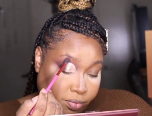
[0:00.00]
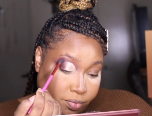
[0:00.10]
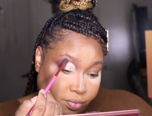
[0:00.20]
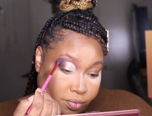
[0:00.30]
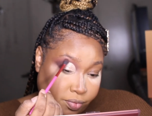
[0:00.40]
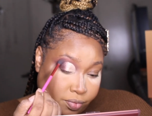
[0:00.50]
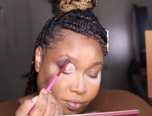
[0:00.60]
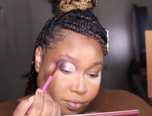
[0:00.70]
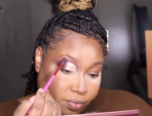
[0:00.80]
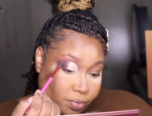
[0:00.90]

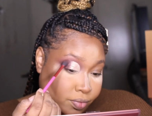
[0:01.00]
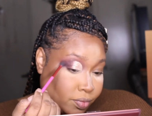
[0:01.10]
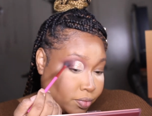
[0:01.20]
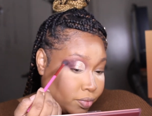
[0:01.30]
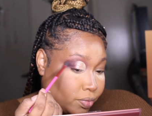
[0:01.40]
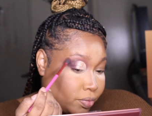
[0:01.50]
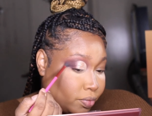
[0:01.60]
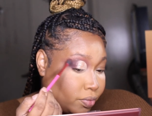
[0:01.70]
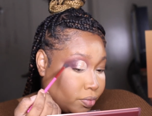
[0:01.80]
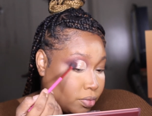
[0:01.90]

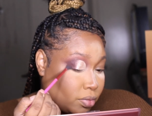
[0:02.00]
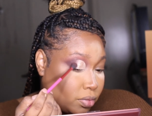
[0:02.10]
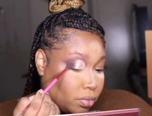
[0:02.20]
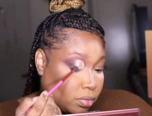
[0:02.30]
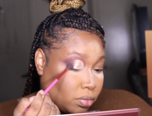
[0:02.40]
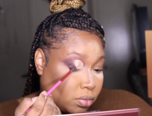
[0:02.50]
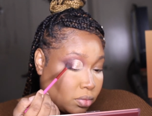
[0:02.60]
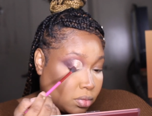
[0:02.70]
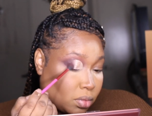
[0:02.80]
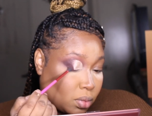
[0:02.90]

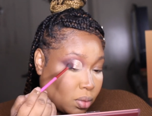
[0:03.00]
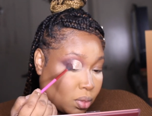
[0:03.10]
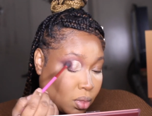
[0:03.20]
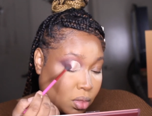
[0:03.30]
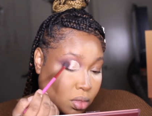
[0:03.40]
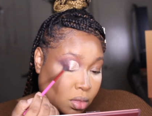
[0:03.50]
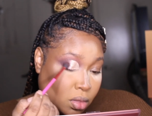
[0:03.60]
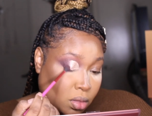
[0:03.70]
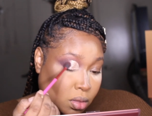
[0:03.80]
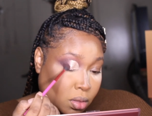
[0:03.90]

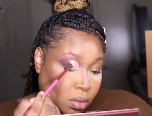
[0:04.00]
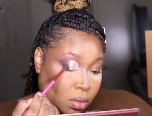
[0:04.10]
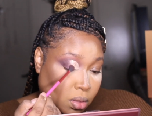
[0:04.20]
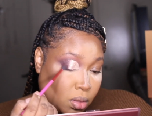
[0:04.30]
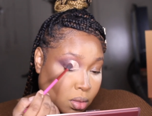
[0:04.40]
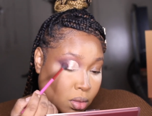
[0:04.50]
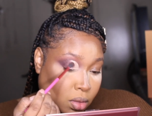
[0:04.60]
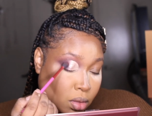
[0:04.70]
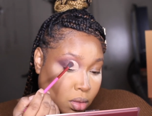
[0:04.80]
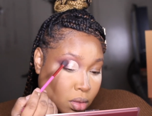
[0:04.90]

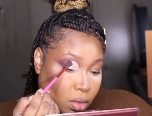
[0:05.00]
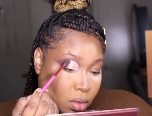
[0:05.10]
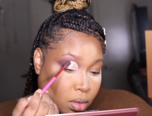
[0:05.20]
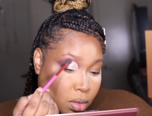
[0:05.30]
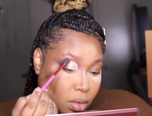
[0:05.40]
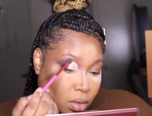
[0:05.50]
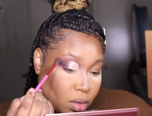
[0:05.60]
(silence)